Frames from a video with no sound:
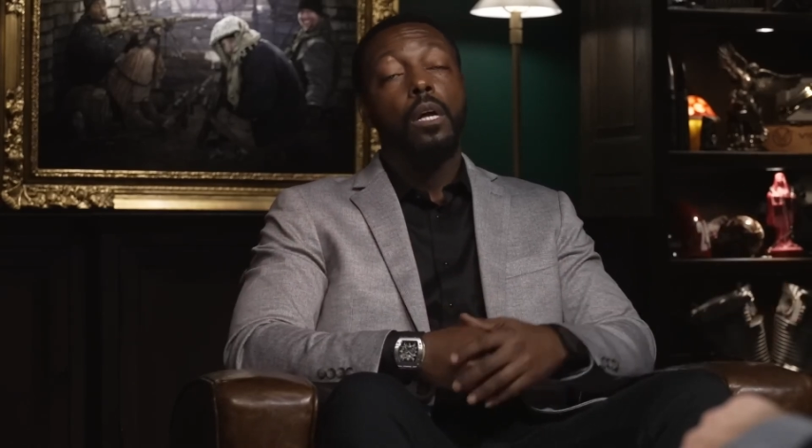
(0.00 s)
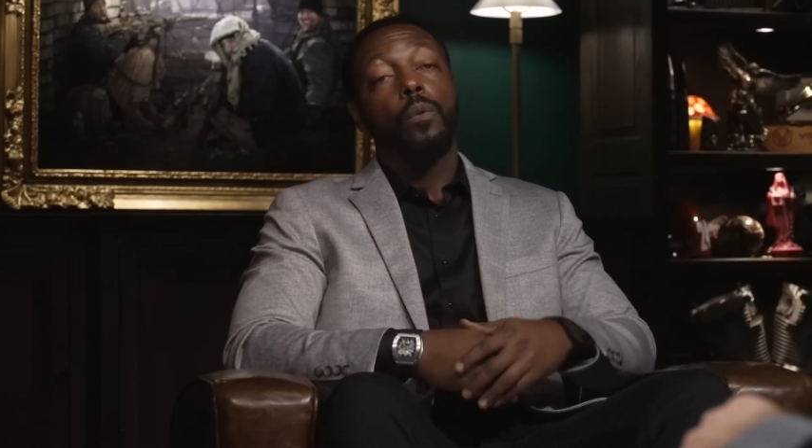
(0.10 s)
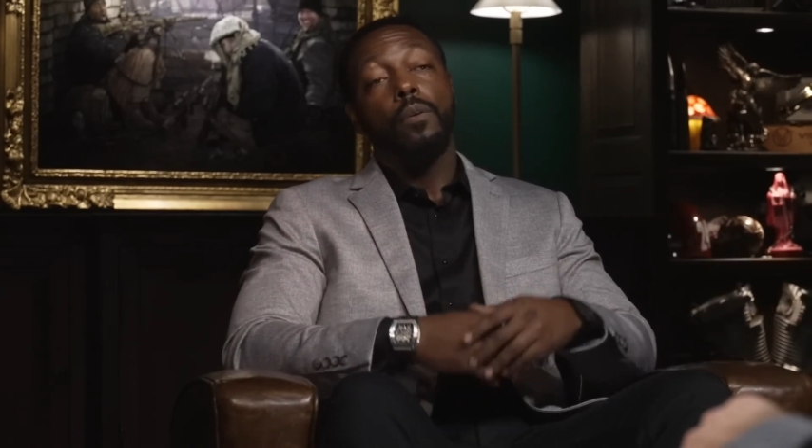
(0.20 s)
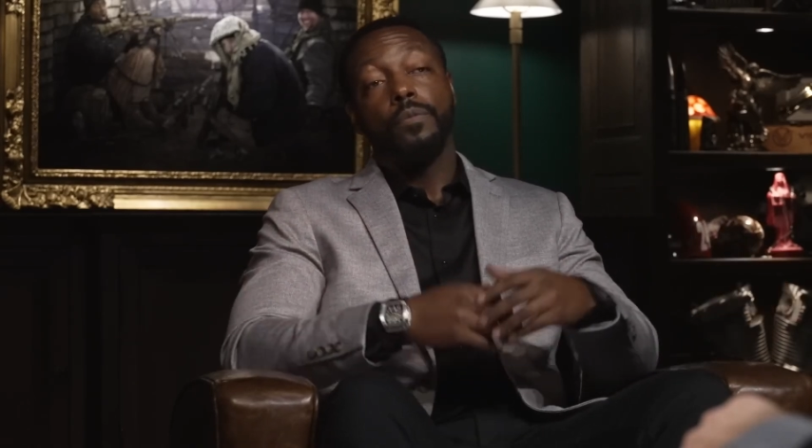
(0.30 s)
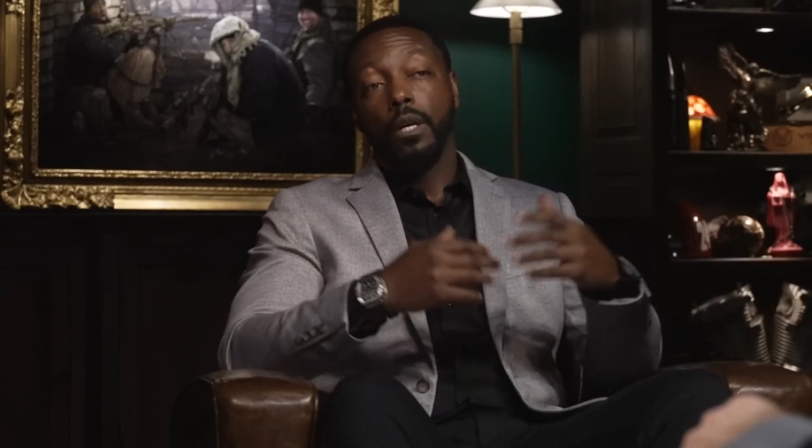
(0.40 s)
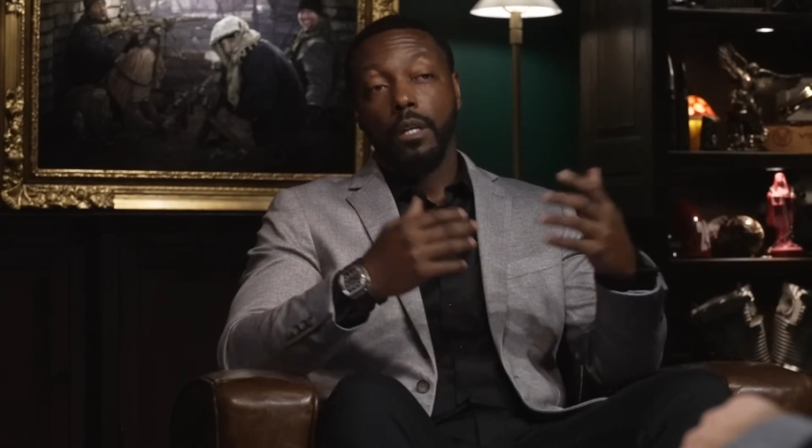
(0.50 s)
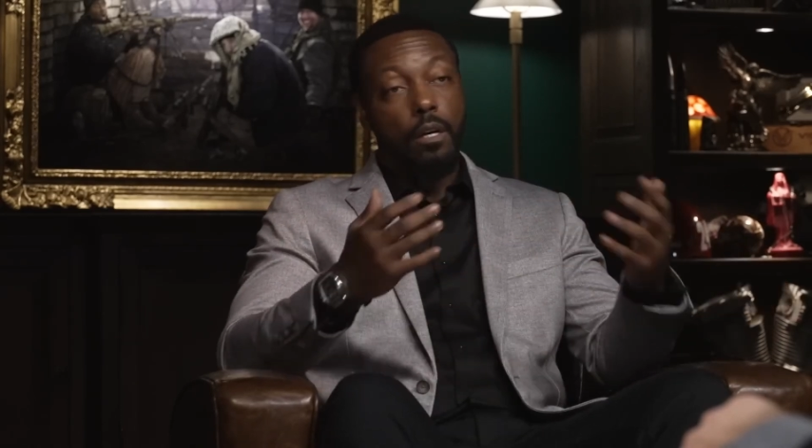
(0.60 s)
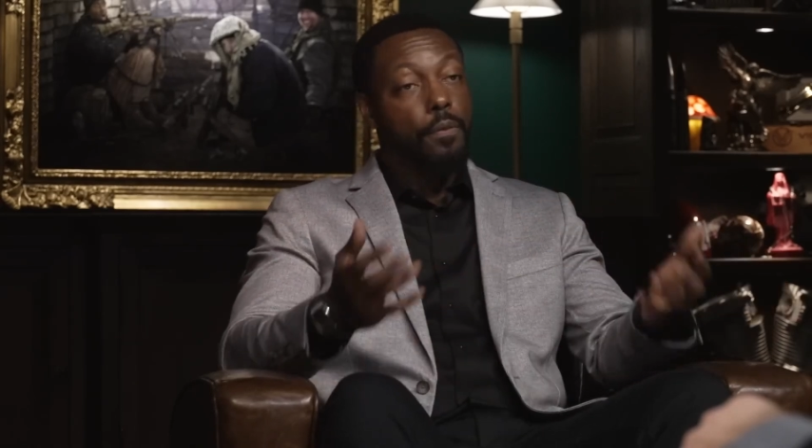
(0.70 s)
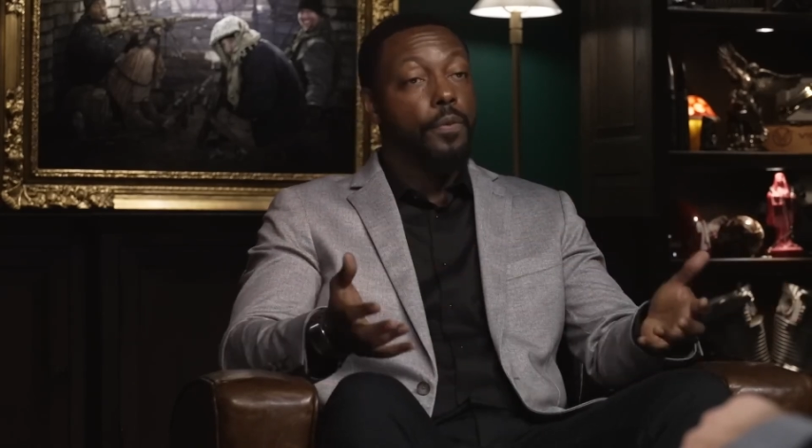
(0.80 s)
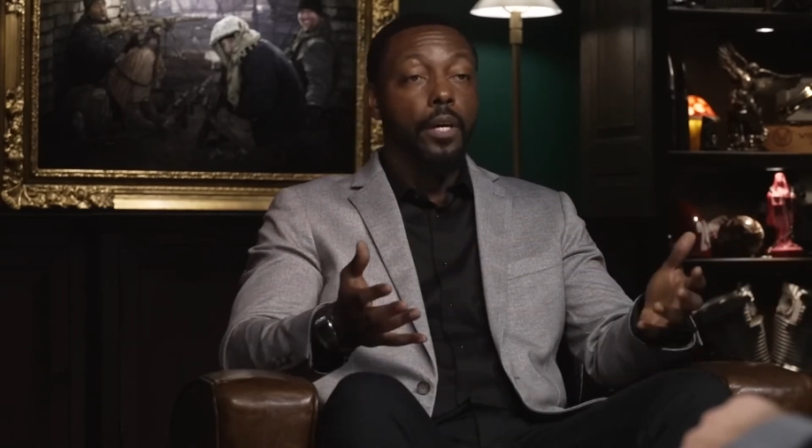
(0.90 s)
We've done
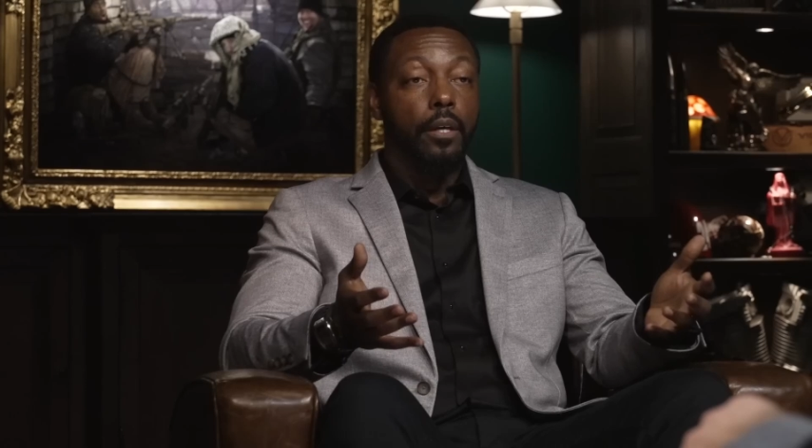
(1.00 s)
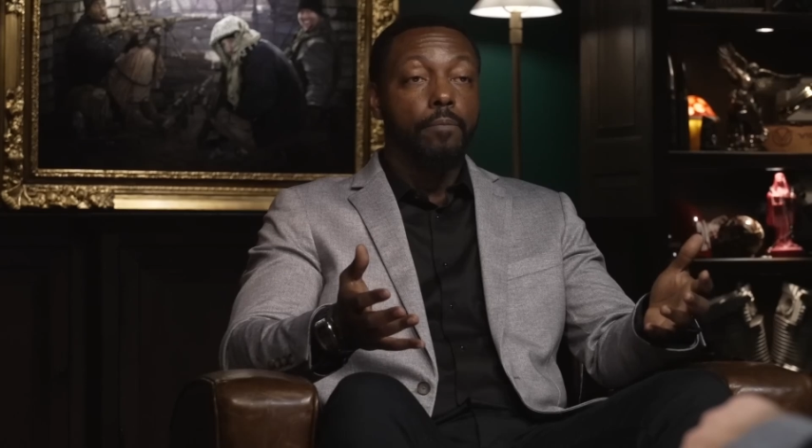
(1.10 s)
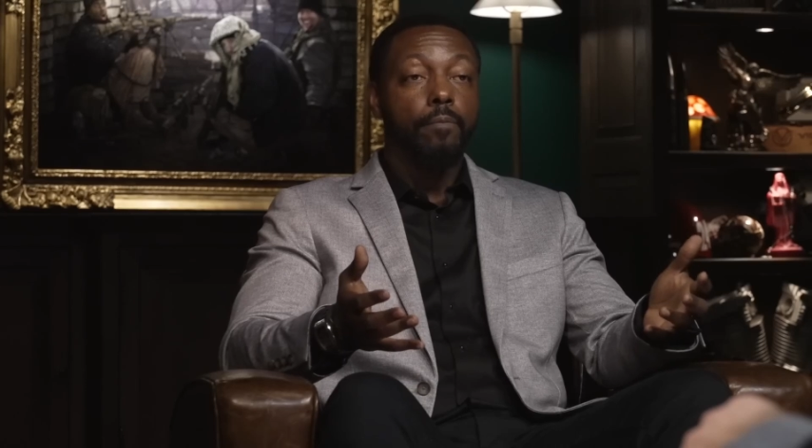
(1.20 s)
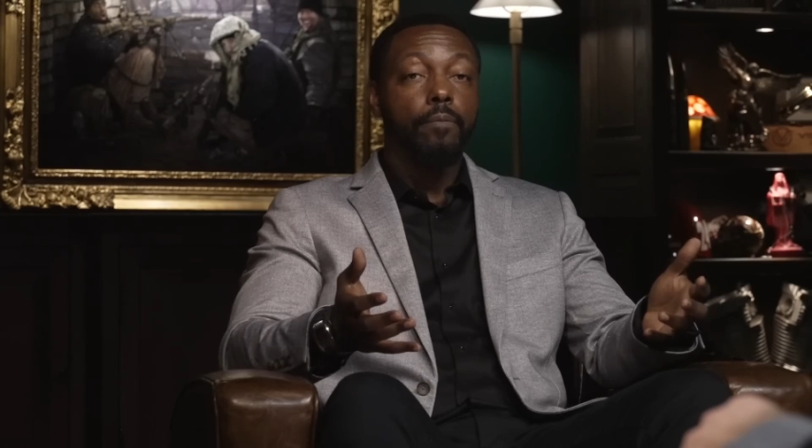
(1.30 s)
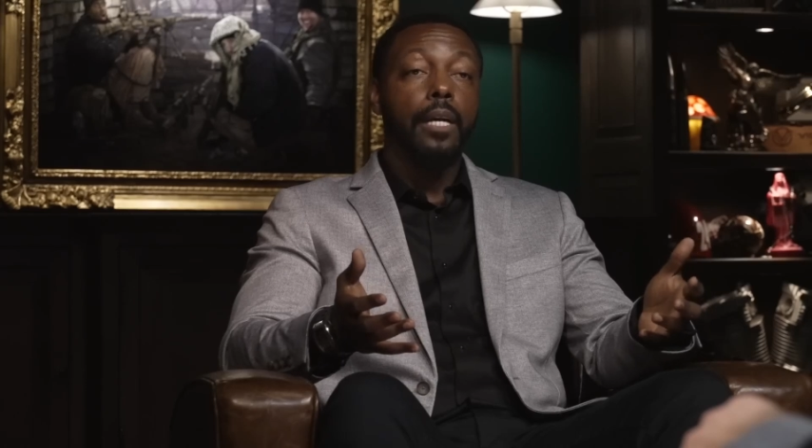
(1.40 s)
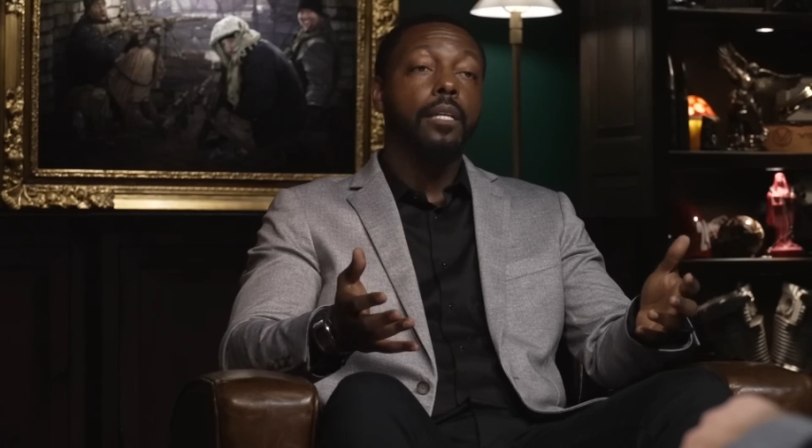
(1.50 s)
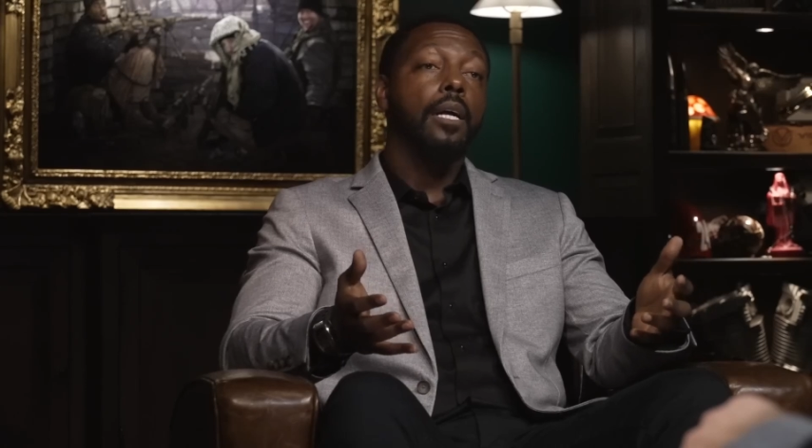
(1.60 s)
our thing. And